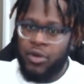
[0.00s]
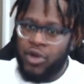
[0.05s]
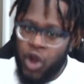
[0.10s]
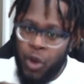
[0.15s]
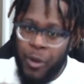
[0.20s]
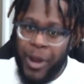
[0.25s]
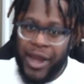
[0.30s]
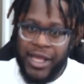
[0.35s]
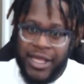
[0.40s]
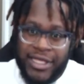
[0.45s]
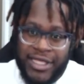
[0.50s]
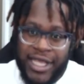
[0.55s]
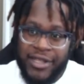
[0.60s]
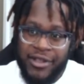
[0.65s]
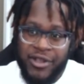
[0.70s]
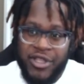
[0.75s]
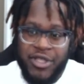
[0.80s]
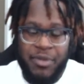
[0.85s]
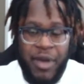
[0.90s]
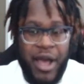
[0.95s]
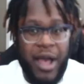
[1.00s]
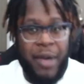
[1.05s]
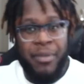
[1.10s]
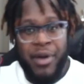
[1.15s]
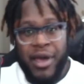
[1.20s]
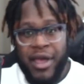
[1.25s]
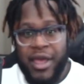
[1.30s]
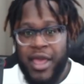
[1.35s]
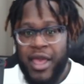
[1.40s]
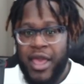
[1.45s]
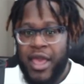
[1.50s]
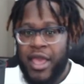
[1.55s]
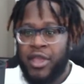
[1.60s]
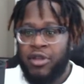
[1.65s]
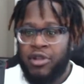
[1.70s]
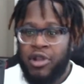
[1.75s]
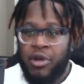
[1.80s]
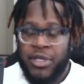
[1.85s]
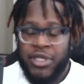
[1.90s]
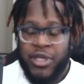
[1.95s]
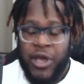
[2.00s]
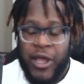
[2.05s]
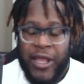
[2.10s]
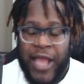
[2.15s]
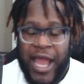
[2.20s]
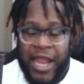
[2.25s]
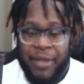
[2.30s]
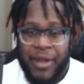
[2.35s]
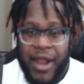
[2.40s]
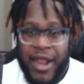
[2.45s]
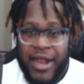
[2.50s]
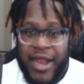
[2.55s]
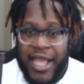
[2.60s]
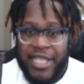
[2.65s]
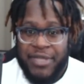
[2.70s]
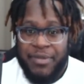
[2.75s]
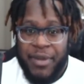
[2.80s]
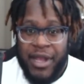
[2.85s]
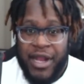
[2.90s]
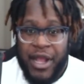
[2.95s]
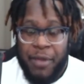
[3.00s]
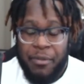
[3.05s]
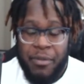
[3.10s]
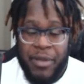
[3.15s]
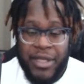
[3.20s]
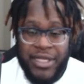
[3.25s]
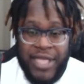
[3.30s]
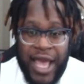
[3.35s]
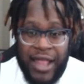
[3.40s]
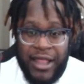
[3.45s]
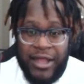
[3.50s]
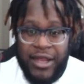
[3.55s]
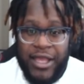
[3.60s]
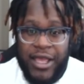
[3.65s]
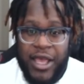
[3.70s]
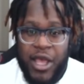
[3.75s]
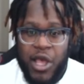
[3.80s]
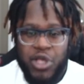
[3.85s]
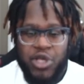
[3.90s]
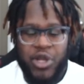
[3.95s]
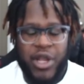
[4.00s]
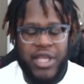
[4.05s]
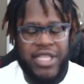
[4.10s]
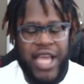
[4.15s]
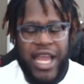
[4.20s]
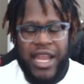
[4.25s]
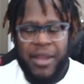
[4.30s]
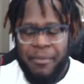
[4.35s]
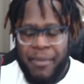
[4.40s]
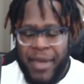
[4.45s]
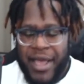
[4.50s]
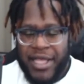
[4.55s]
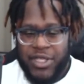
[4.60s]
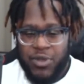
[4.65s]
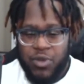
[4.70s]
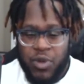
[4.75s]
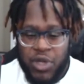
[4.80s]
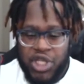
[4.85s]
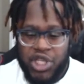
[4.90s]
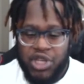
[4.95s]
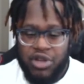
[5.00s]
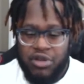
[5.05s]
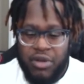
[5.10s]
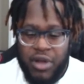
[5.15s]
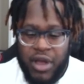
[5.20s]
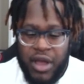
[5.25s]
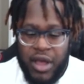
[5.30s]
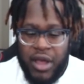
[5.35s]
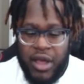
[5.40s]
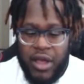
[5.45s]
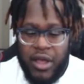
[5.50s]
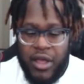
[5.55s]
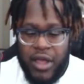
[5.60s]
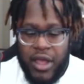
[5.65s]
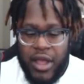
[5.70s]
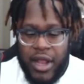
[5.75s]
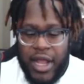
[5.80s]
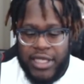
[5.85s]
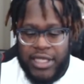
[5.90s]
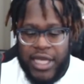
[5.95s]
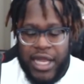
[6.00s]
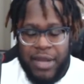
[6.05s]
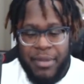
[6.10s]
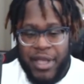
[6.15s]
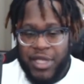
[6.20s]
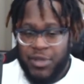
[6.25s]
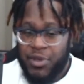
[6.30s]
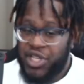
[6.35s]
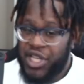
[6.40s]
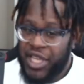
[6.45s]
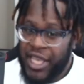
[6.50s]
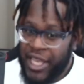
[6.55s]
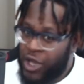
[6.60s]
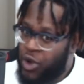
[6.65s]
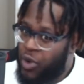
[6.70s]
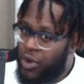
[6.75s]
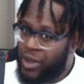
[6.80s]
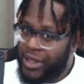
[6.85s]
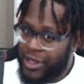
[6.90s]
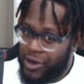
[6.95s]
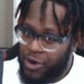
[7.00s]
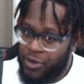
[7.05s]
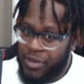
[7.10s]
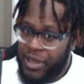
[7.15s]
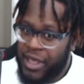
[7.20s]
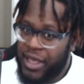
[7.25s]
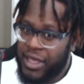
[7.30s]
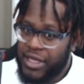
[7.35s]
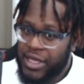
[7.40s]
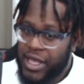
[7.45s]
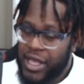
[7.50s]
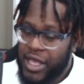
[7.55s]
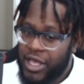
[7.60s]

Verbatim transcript: Nobody can take their spot. But you know, it's got, got to be that next man up mentality. So that's got to mess with your uh, that's got to mess with your ego a little bit.